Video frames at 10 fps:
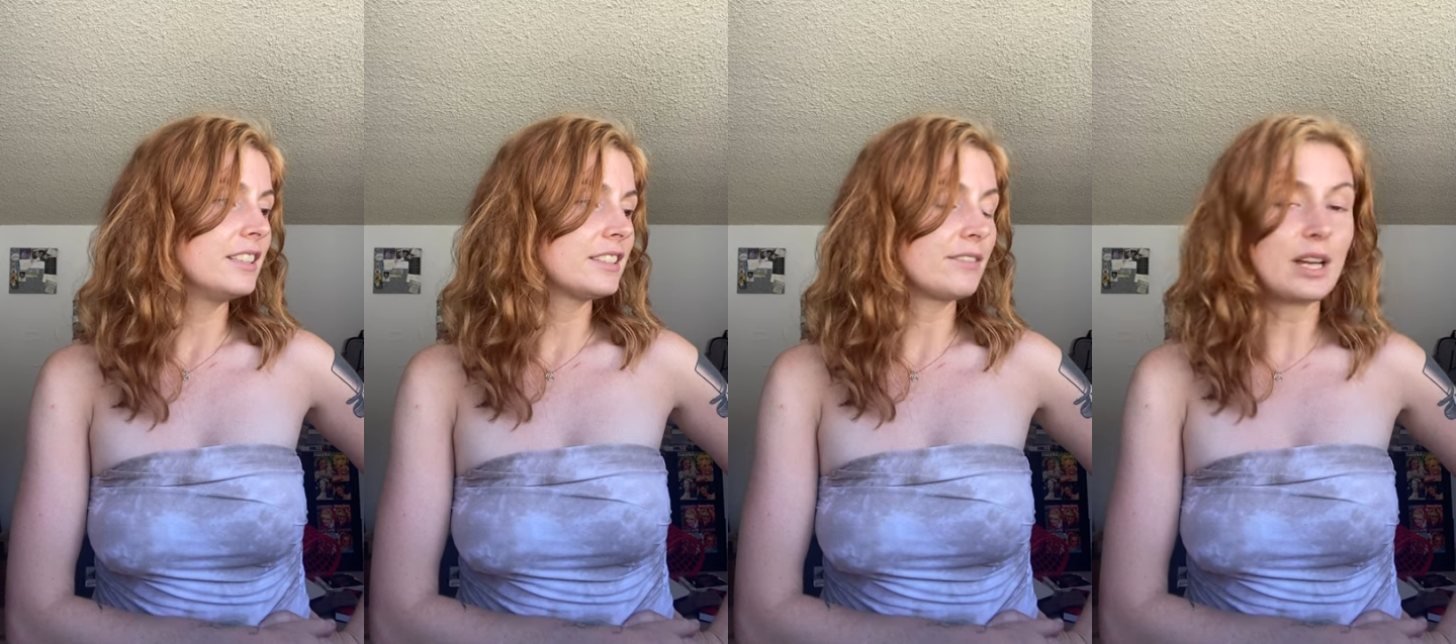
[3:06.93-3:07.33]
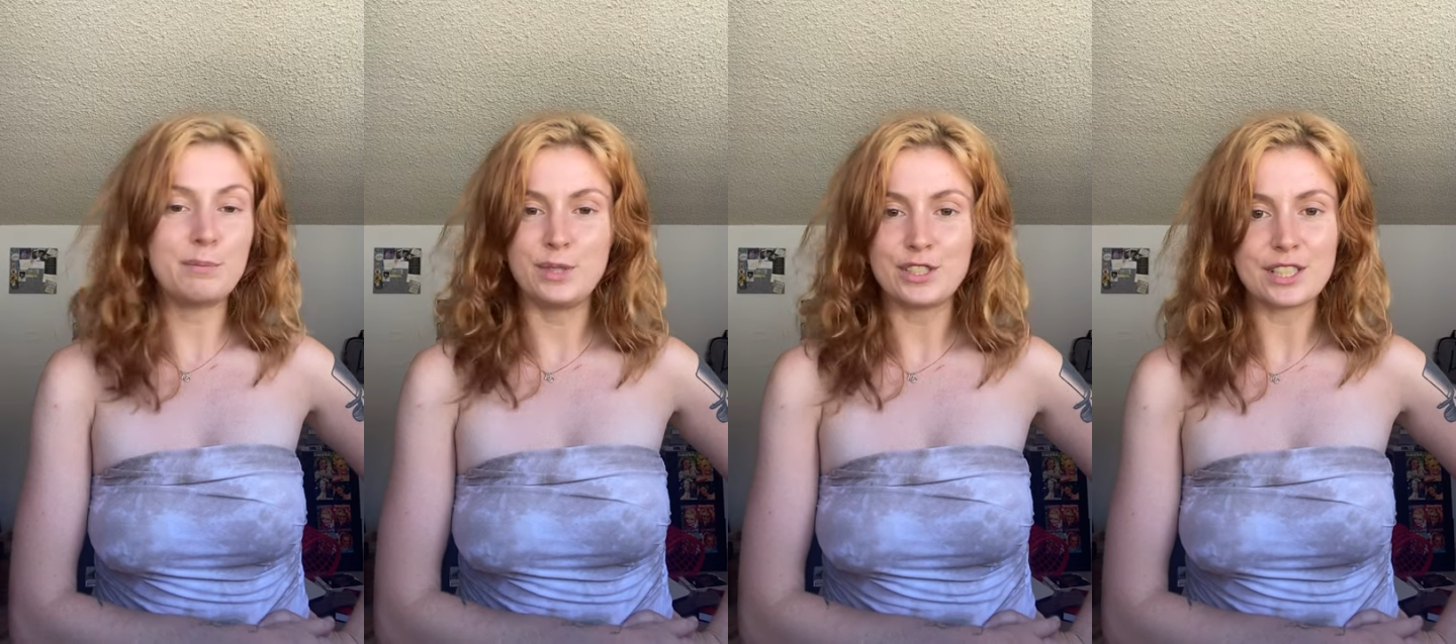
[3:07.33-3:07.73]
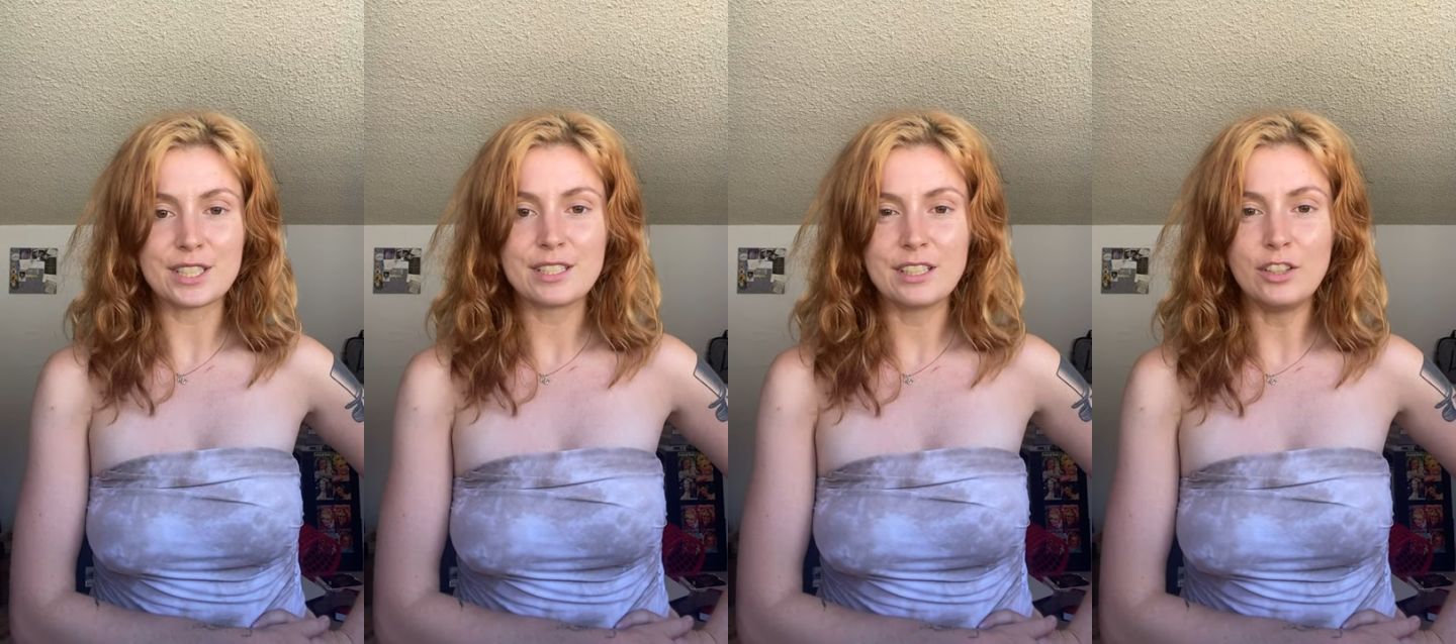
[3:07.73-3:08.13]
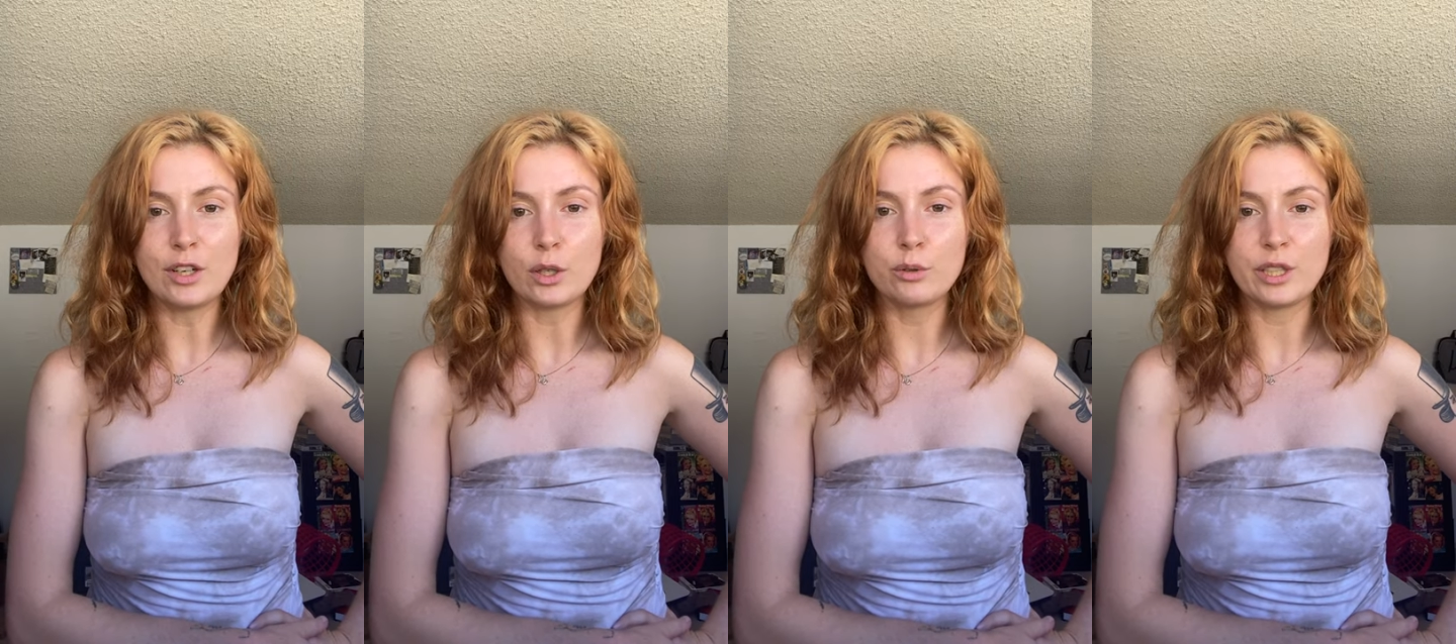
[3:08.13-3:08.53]
sometimes it just, you
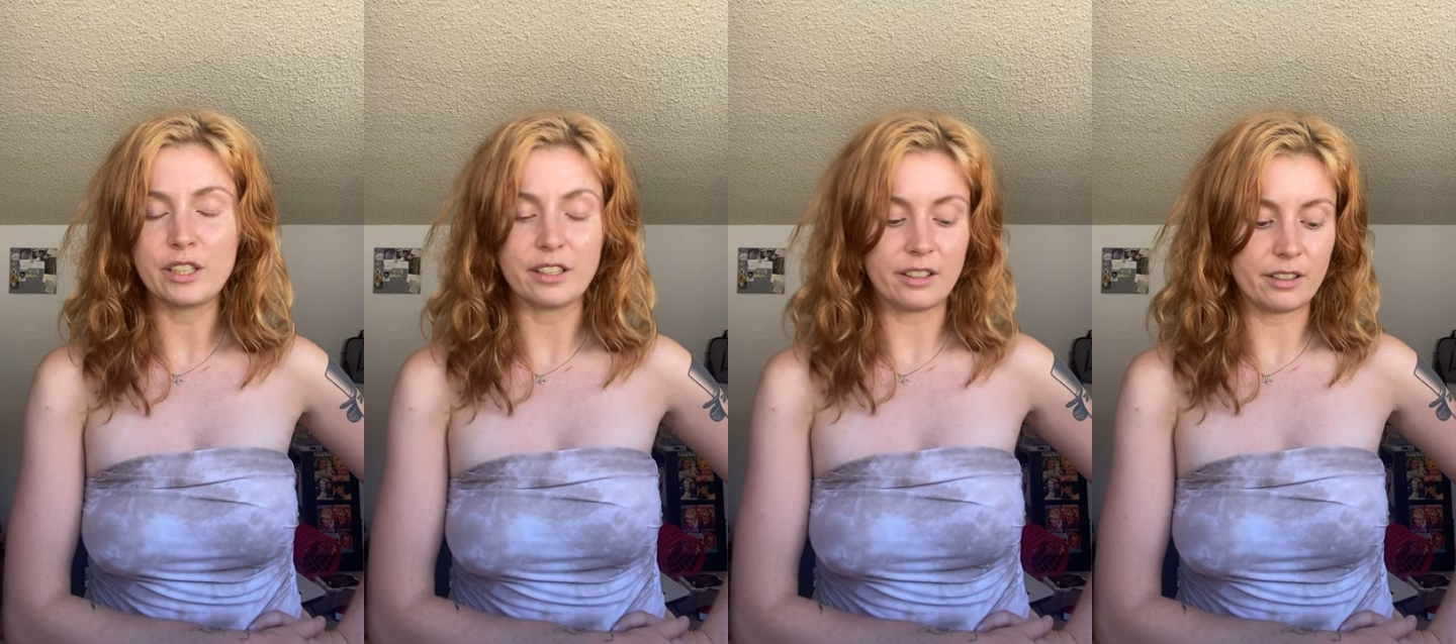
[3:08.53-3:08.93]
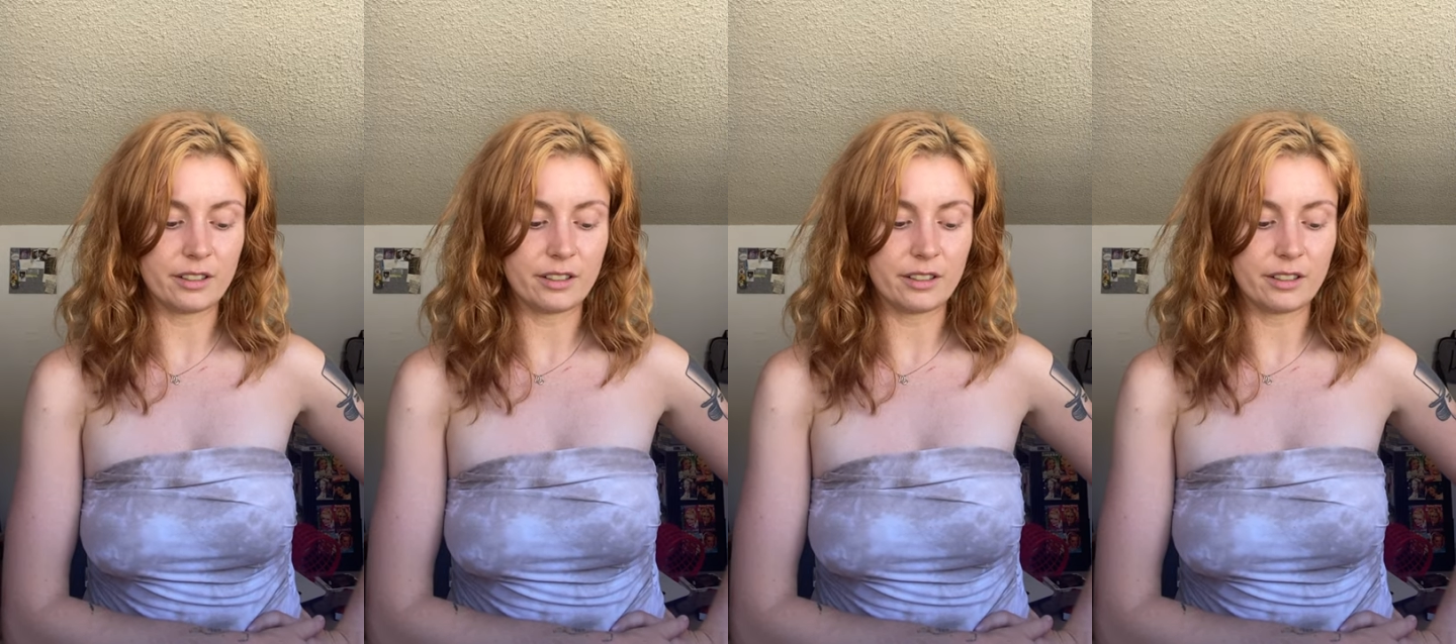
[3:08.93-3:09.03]
know, it